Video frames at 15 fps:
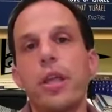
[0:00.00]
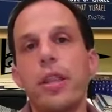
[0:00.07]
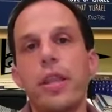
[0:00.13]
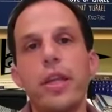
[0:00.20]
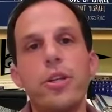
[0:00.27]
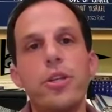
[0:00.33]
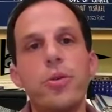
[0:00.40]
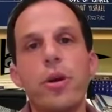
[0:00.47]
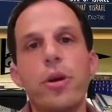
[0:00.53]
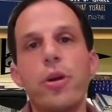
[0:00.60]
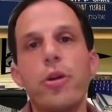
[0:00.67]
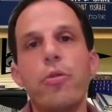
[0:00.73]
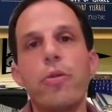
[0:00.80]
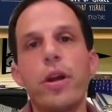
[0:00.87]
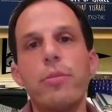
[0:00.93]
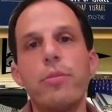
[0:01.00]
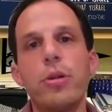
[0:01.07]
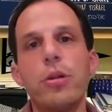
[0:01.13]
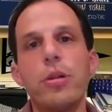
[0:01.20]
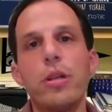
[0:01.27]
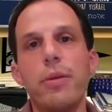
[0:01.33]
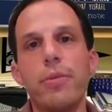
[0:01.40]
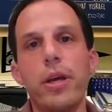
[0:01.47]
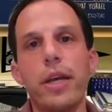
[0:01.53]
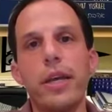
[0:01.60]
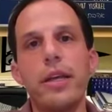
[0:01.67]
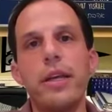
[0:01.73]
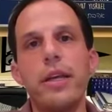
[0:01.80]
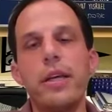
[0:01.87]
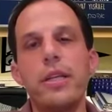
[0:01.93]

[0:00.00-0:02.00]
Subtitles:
than to our incredible alumni